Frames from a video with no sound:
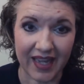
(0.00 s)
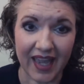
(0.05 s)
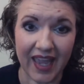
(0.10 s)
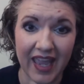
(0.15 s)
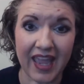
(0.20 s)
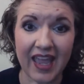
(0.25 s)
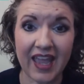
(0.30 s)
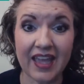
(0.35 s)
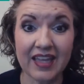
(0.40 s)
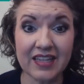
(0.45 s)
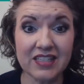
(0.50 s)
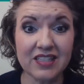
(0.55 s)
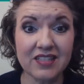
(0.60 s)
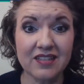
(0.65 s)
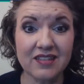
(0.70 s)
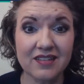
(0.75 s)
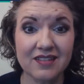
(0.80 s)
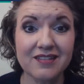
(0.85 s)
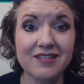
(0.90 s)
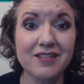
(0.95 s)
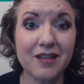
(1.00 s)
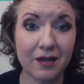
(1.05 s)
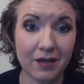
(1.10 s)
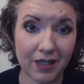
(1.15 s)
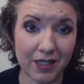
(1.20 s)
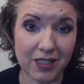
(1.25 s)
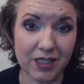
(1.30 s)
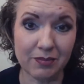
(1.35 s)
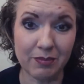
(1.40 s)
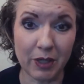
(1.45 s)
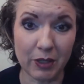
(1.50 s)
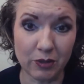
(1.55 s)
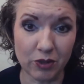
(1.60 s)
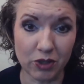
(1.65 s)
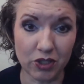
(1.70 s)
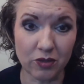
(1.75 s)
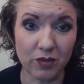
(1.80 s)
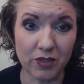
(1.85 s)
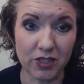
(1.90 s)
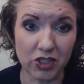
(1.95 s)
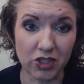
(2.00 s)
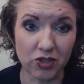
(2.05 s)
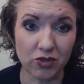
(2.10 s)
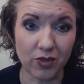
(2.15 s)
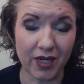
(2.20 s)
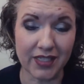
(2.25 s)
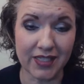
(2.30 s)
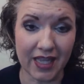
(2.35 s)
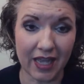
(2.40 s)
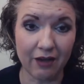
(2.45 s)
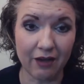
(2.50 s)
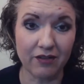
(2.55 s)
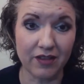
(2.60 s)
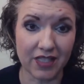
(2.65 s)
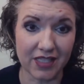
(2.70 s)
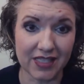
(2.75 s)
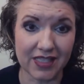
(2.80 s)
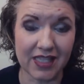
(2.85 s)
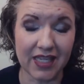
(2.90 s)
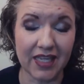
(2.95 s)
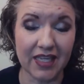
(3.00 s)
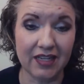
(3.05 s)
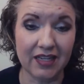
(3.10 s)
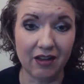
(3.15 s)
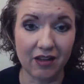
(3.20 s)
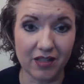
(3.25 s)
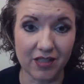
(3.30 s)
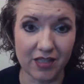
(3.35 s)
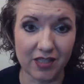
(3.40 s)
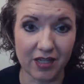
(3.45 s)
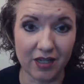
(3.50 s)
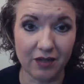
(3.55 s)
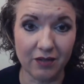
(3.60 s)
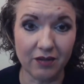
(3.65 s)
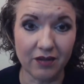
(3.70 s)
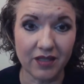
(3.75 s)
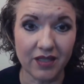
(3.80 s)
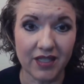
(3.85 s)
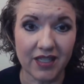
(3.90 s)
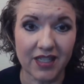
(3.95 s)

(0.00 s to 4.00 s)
and sun exposure, which dries out the skin also.